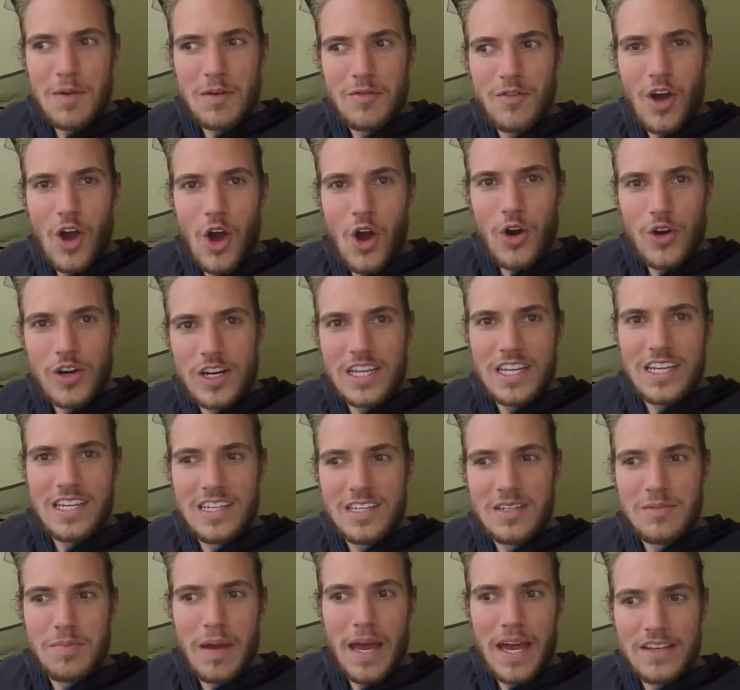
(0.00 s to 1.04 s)
I've already
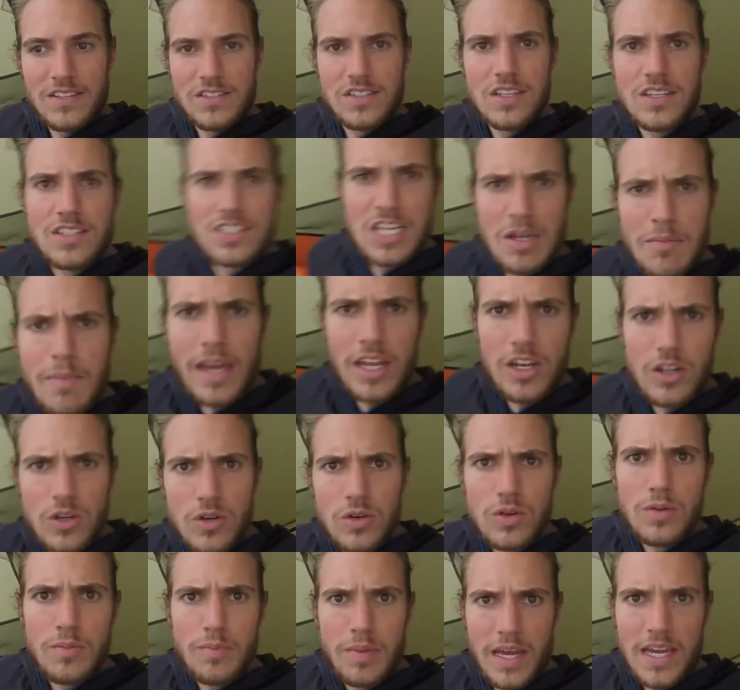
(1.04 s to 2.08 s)
eaten past it. Tomato
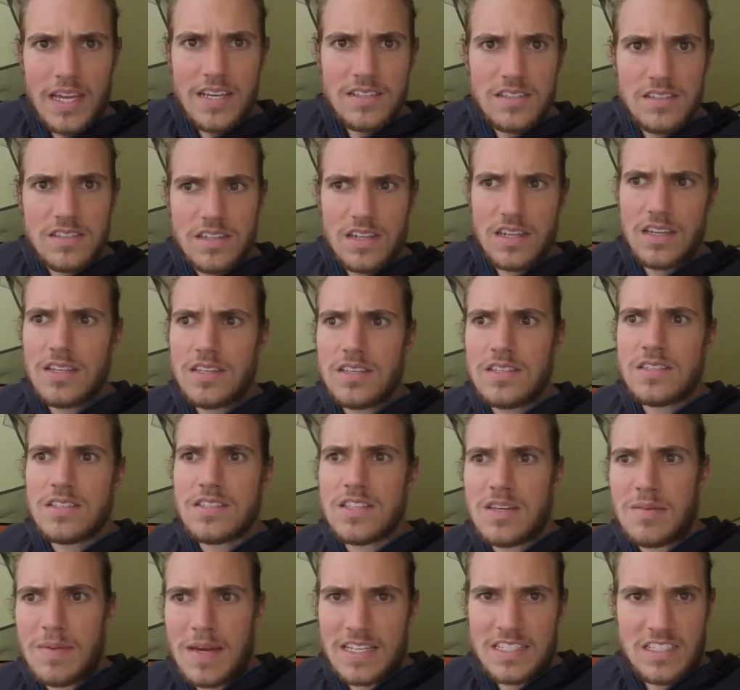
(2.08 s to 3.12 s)
paste is
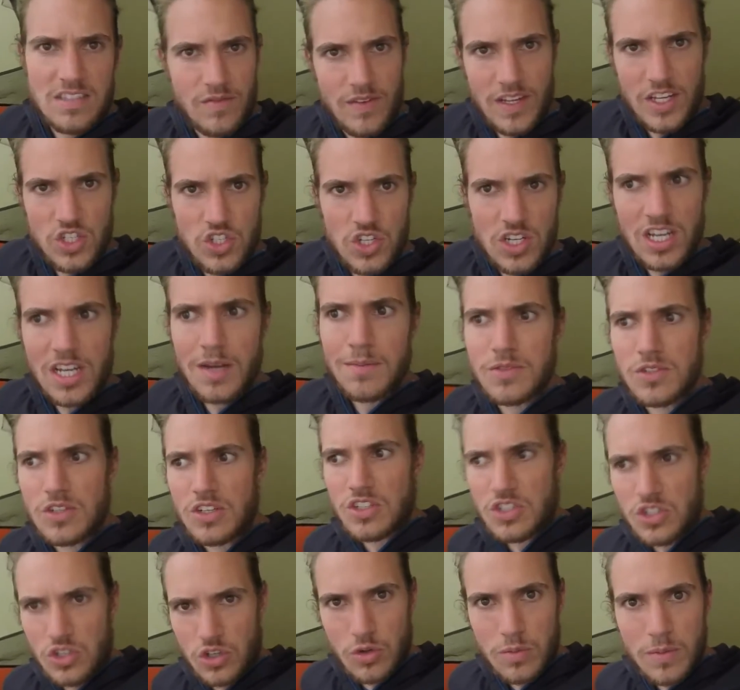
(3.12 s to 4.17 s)
the best invention. It comes in a
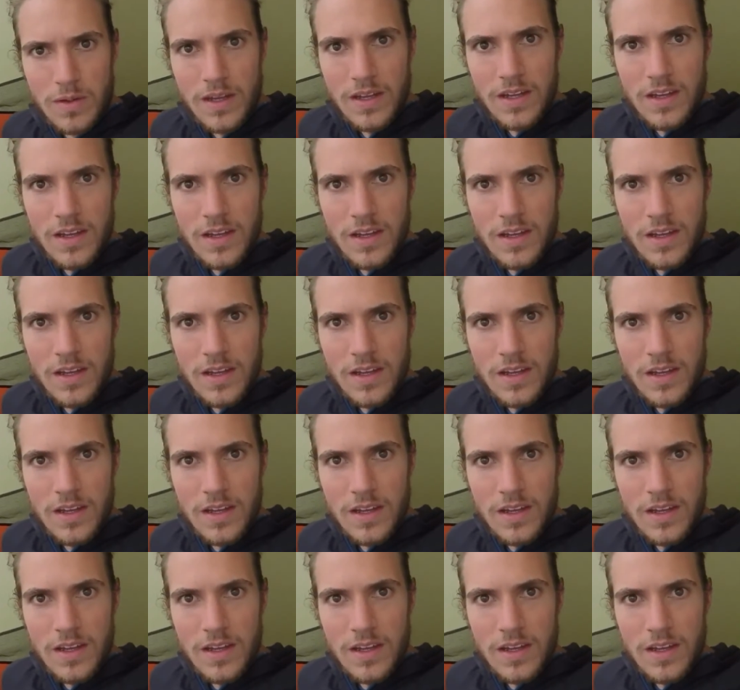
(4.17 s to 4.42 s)
tube.